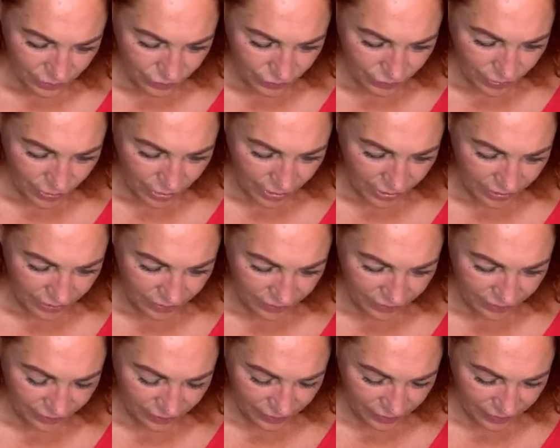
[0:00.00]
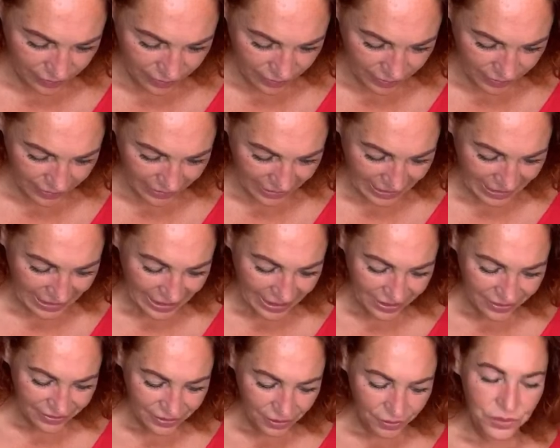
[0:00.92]
right,
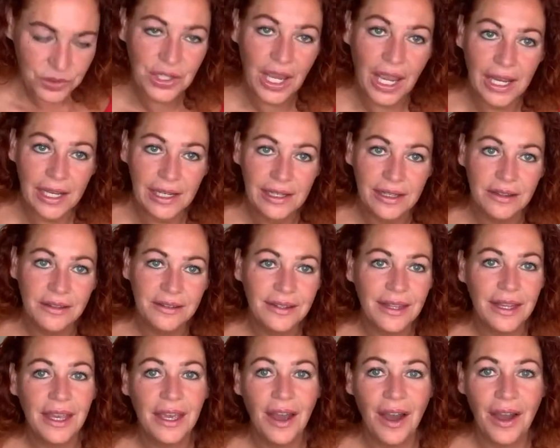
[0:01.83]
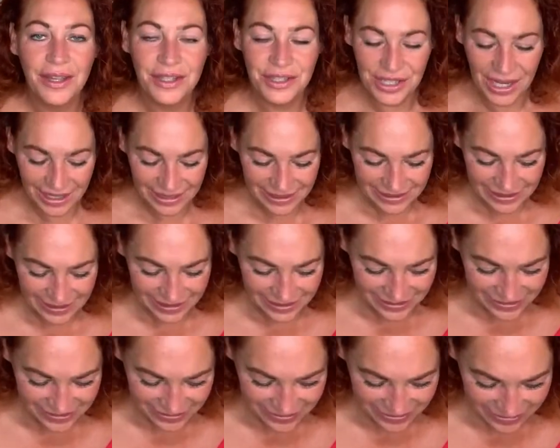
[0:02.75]
so Jacqueline's here. Hi, Jacqueline.